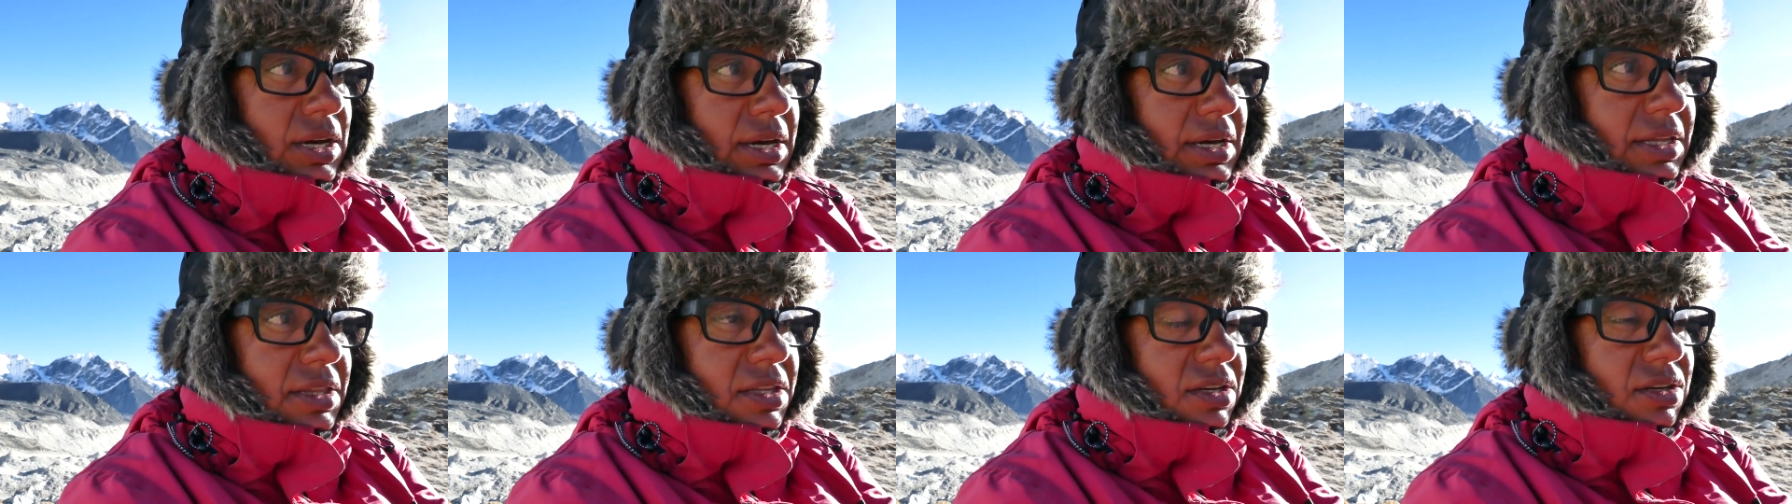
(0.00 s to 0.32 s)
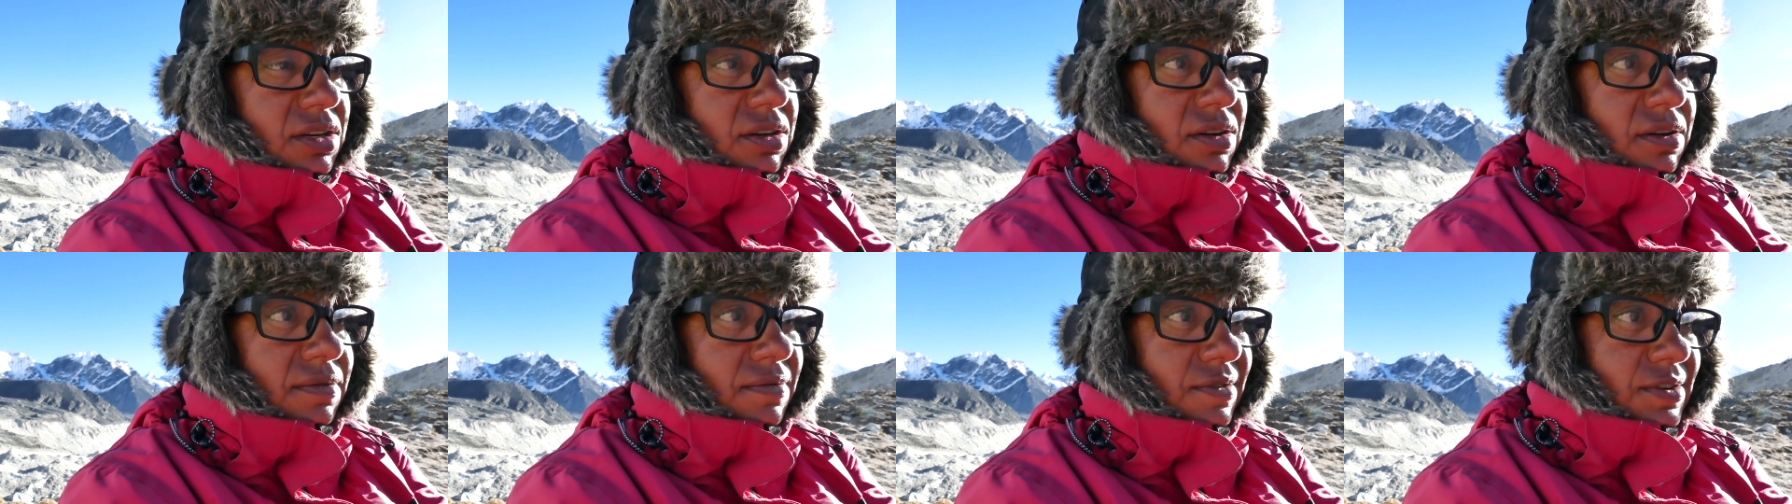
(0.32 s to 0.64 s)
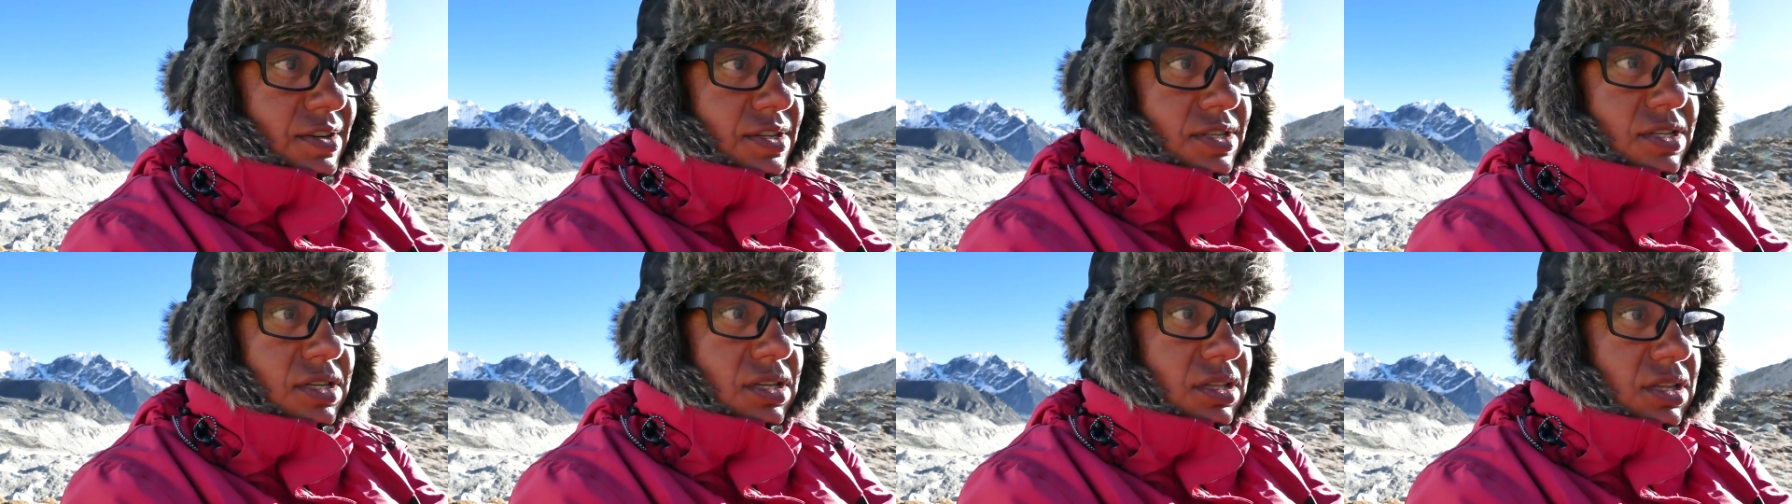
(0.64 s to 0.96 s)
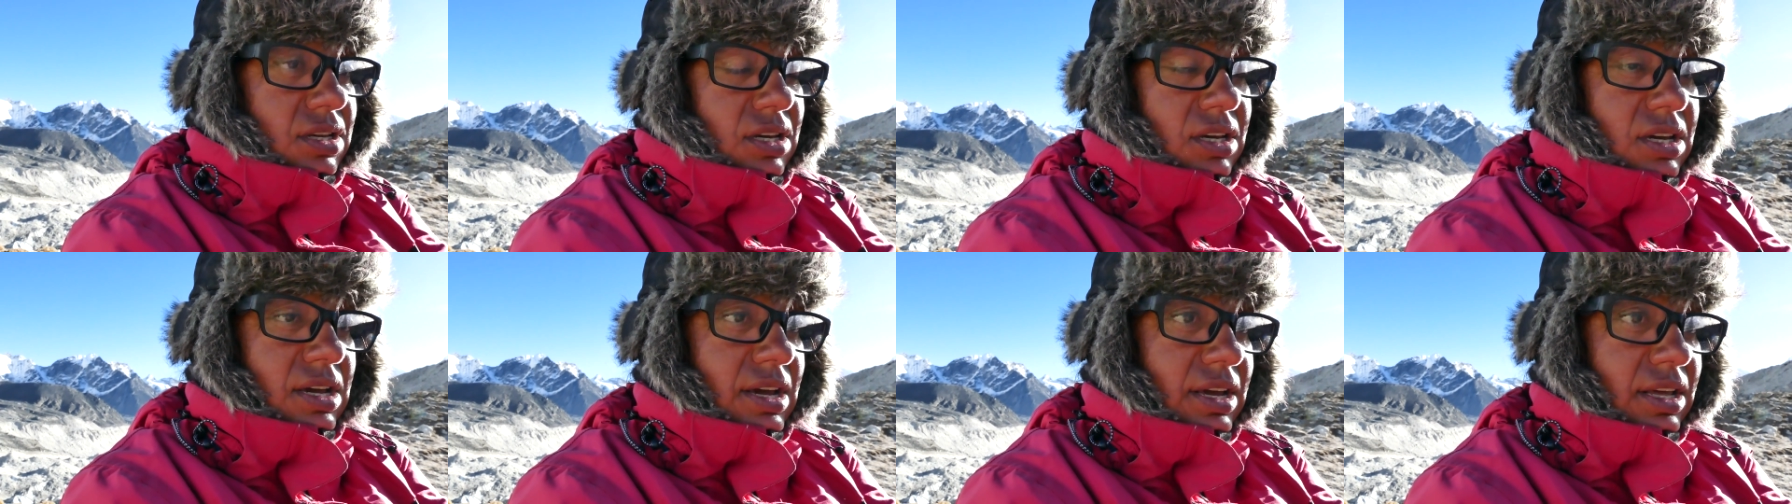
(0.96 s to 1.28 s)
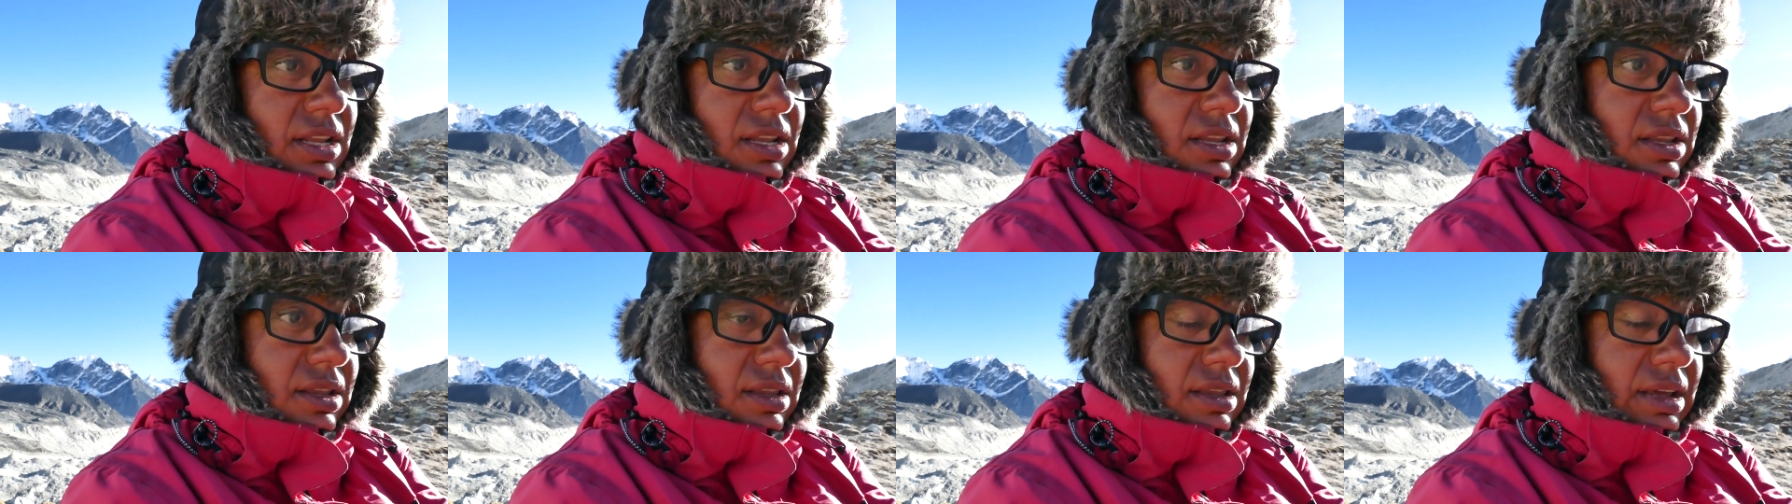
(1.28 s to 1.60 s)
at the university,
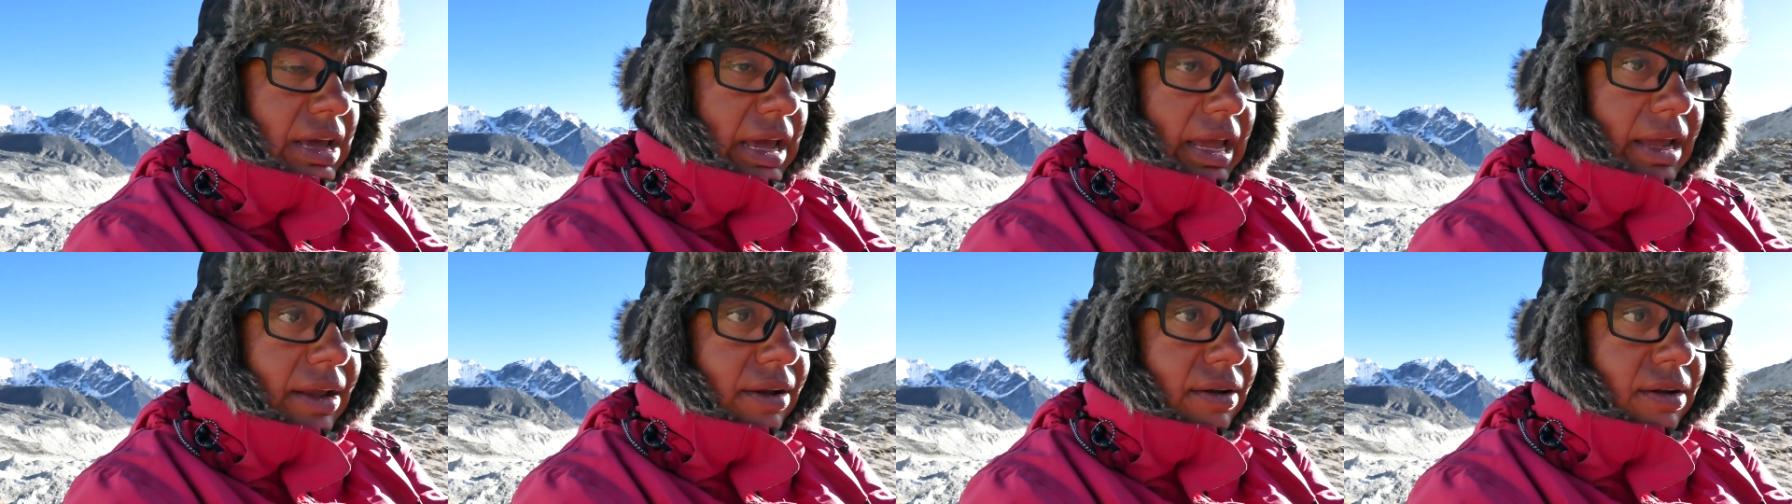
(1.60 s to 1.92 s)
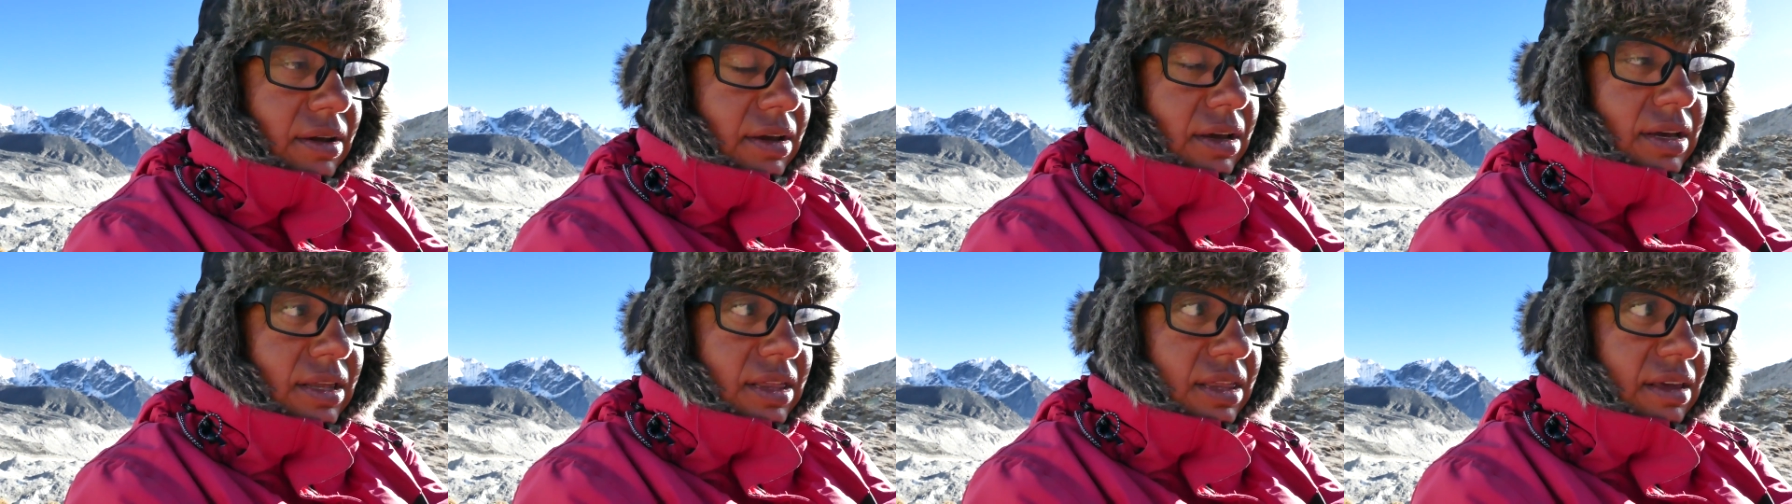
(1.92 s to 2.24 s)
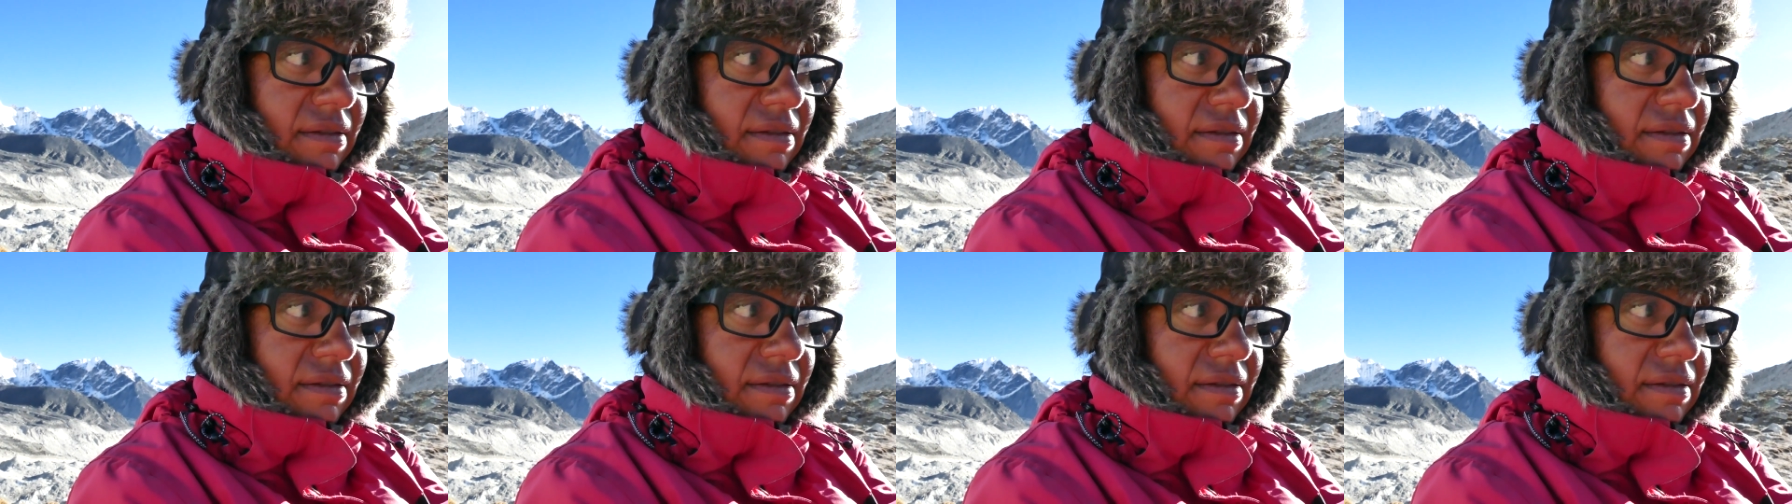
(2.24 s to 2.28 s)
I, I